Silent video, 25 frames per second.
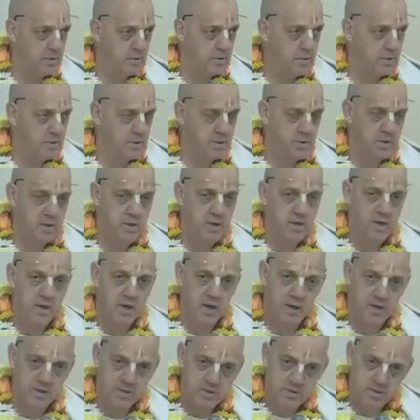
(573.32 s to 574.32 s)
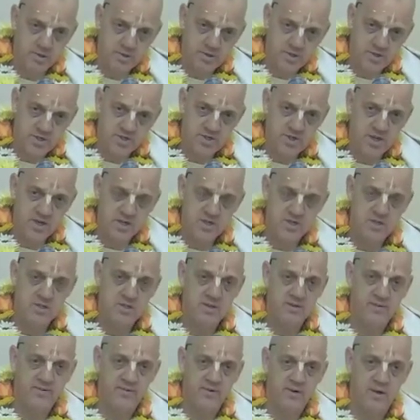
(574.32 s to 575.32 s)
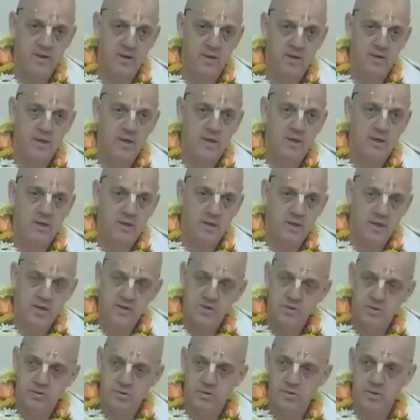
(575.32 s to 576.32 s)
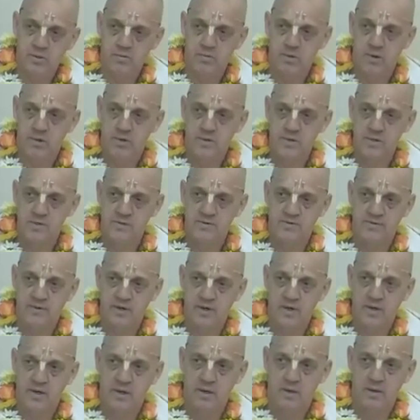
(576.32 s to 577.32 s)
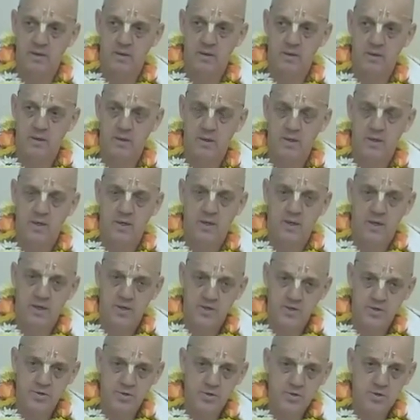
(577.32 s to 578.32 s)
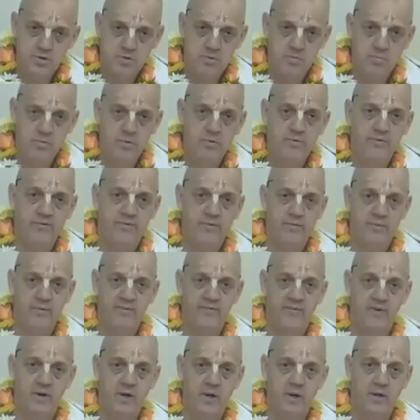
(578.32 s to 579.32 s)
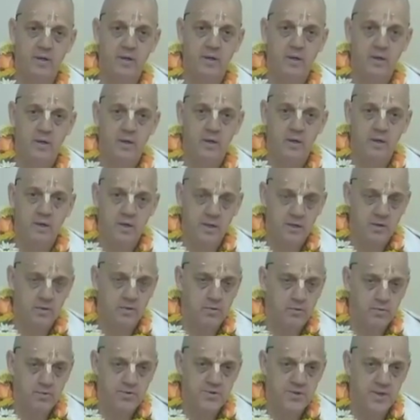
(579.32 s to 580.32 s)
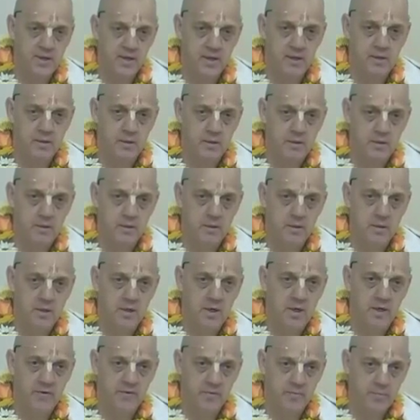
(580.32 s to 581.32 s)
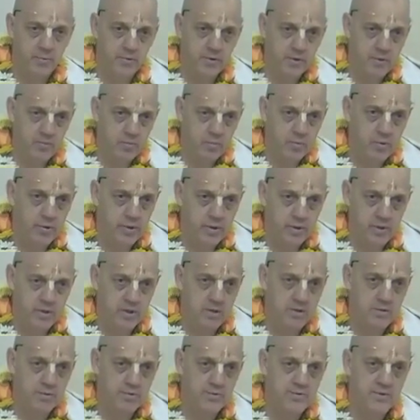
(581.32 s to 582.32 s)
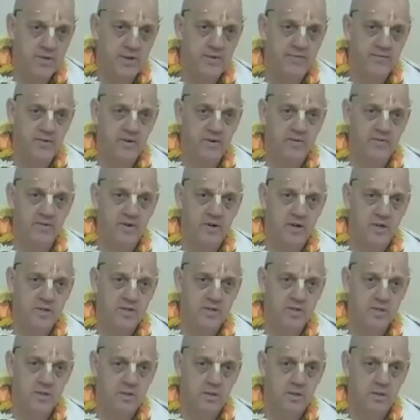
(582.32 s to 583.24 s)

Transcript: And as long as it stays in the fire, it has all the qualities of fire. As soon as you remove it from the fire, it cools down. And if you put it in water, it cools down very fast.